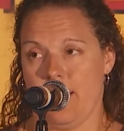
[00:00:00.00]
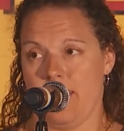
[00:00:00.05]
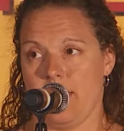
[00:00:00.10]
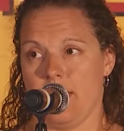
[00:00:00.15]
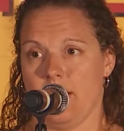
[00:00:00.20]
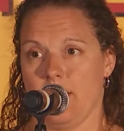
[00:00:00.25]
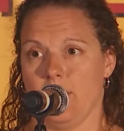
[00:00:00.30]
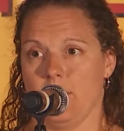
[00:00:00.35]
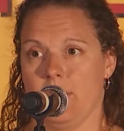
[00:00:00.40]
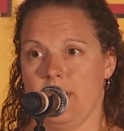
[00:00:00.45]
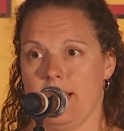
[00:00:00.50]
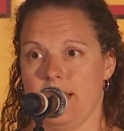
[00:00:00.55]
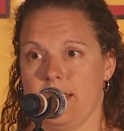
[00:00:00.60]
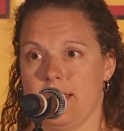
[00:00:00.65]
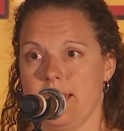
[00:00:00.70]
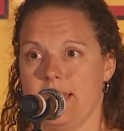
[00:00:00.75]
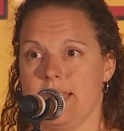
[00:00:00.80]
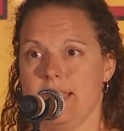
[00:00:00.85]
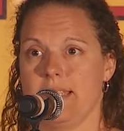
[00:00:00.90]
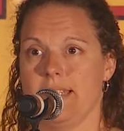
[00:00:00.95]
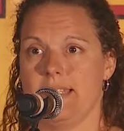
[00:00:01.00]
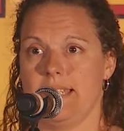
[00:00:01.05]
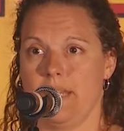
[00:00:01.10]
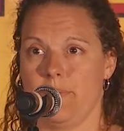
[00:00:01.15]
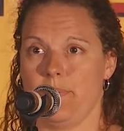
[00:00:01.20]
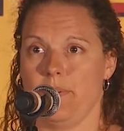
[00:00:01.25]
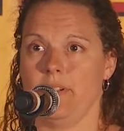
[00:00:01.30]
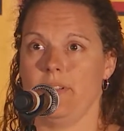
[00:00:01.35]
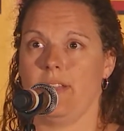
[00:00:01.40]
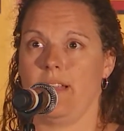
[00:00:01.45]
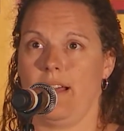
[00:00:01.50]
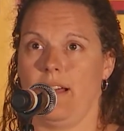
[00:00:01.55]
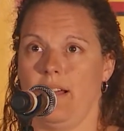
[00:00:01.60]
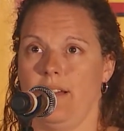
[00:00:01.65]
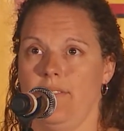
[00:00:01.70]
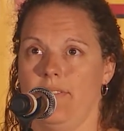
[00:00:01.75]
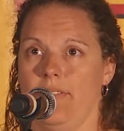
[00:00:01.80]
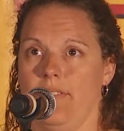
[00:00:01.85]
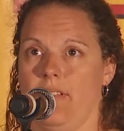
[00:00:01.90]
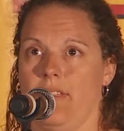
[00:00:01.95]
there was this deeper
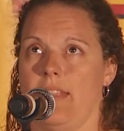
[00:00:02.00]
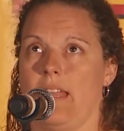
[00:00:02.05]
love